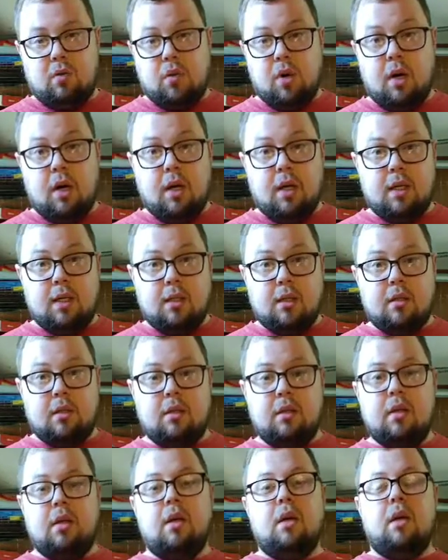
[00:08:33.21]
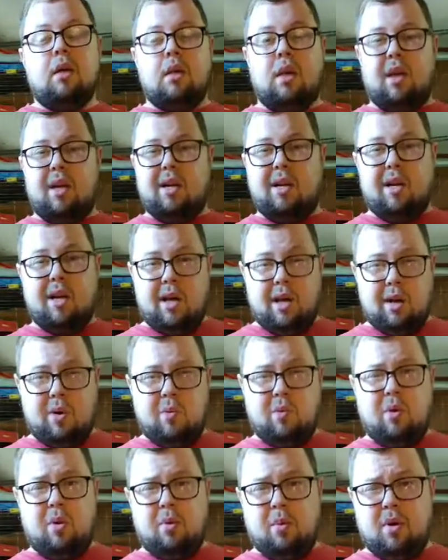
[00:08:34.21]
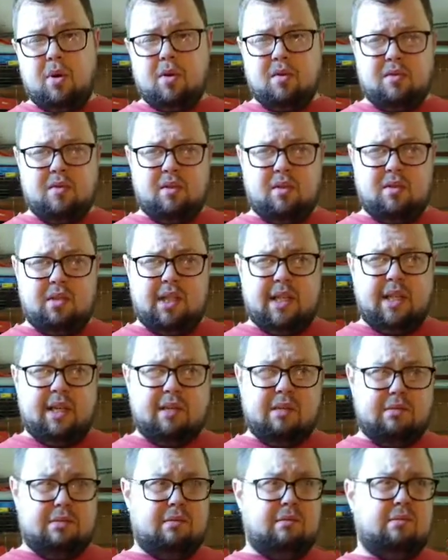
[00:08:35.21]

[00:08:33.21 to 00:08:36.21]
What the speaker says: rods that I can get at Walmart for like